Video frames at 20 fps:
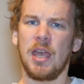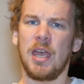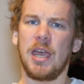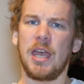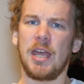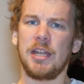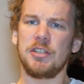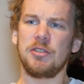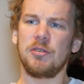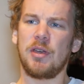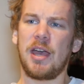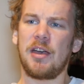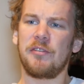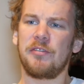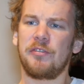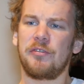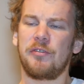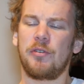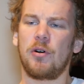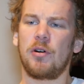and you have
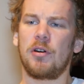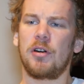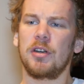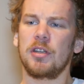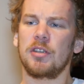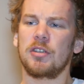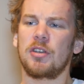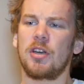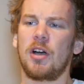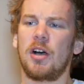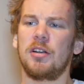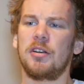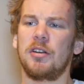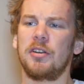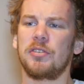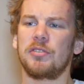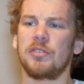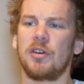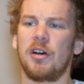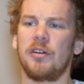4
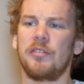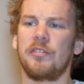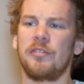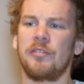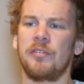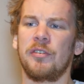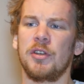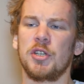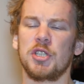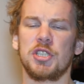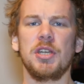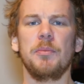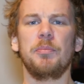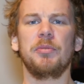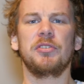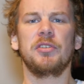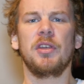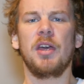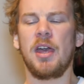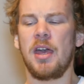colors of
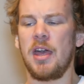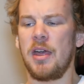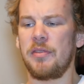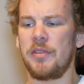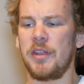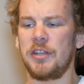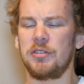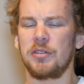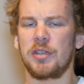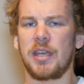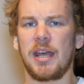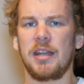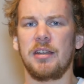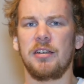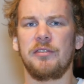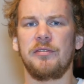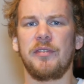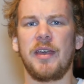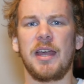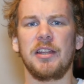ships that you can
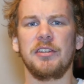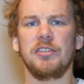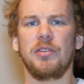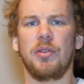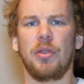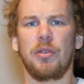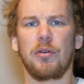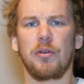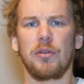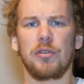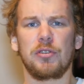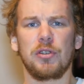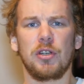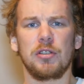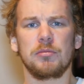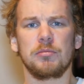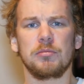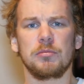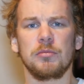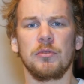advance through
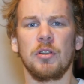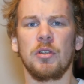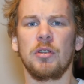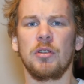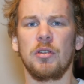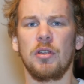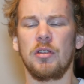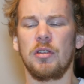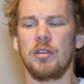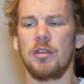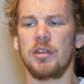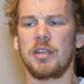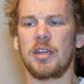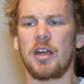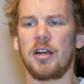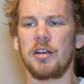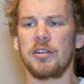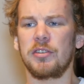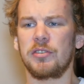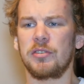certain
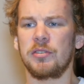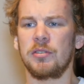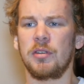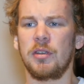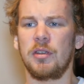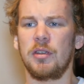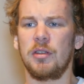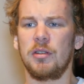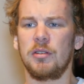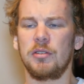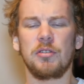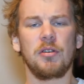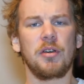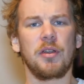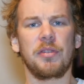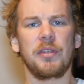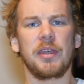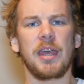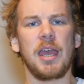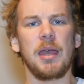cards
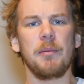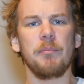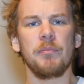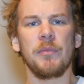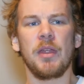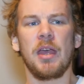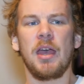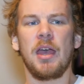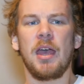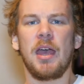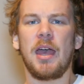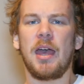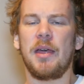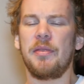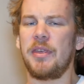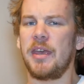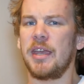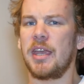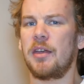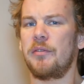during the game,
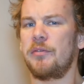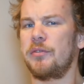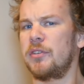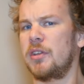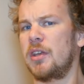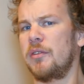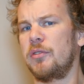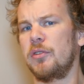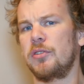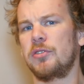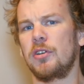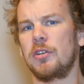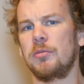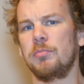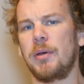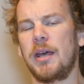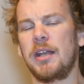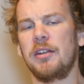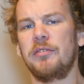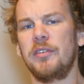and they give you certain
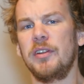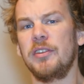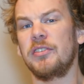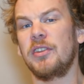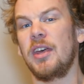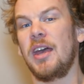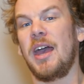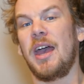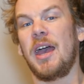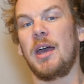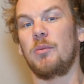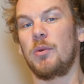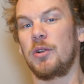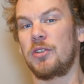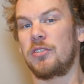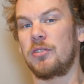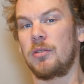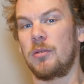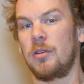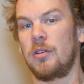benefits. And
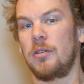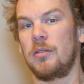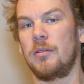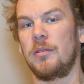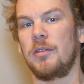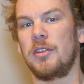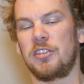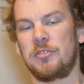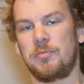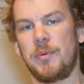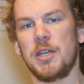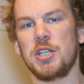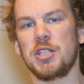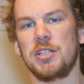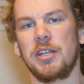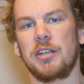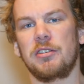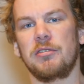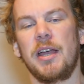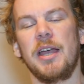what's
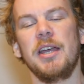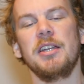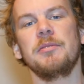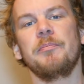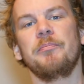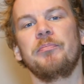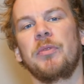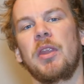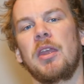especially great,